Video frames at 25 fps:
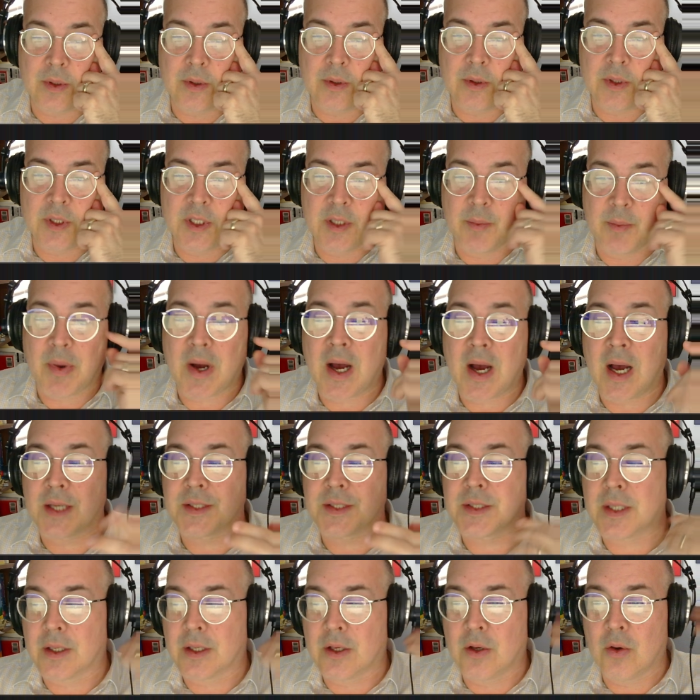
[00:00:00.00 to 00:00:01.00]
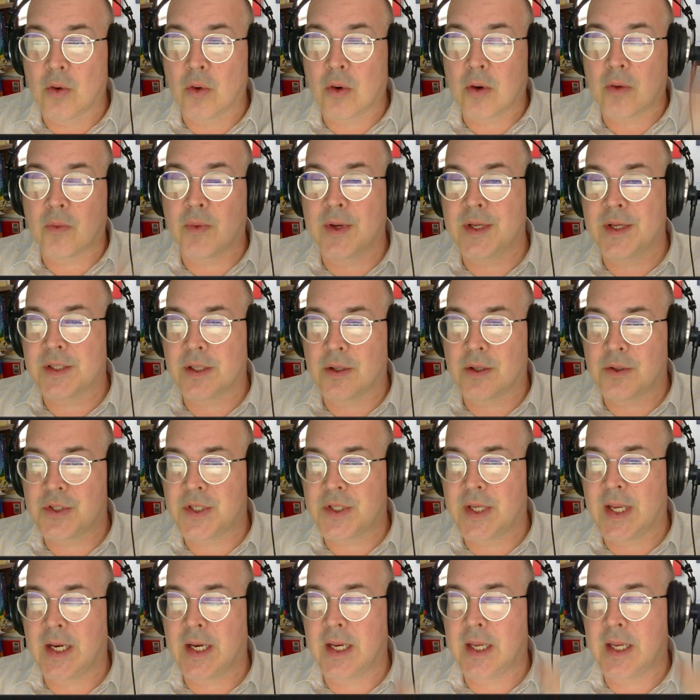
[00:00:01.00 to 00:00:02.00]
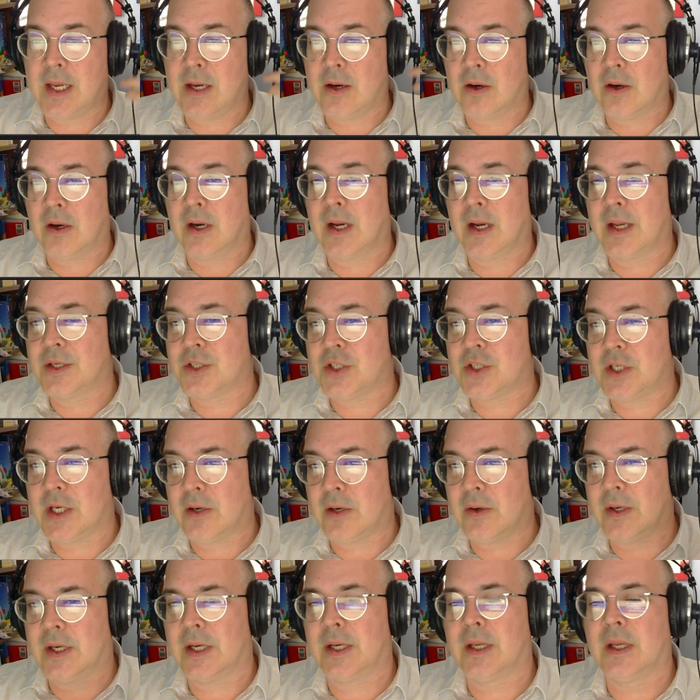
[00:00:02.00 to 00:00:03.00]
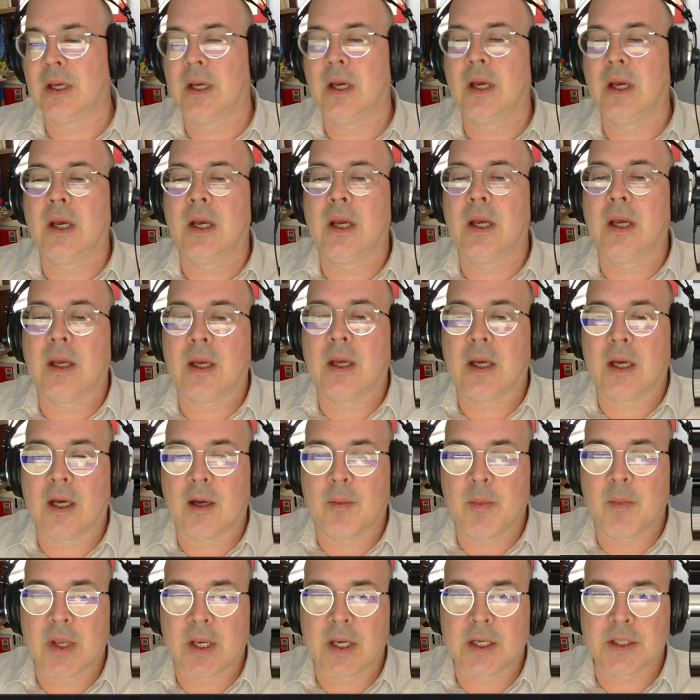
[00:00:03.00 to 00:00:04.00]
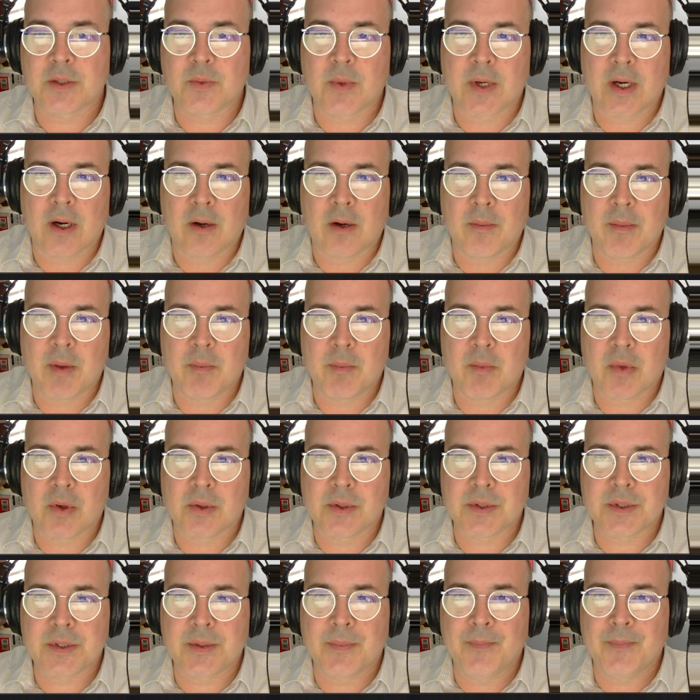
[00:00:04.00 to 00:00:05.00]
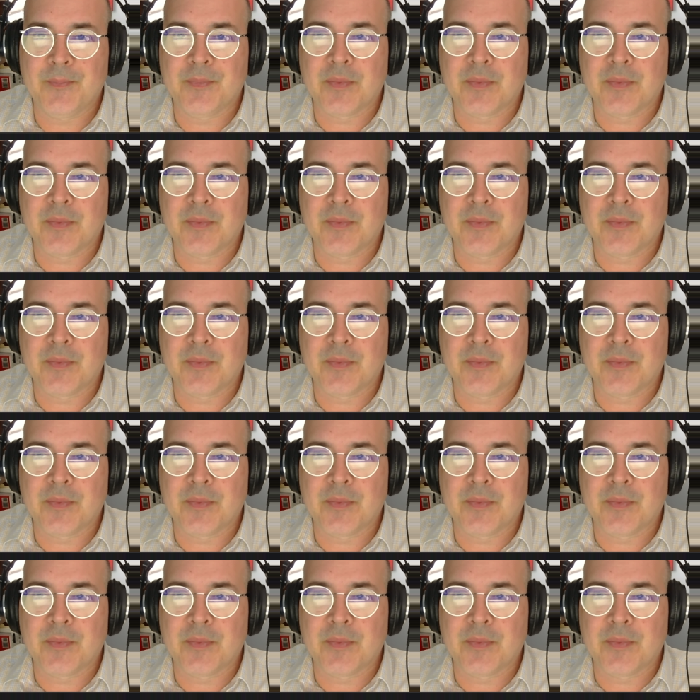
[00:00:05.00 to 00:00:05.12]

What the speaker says: deposit your research data here and share it because we are members.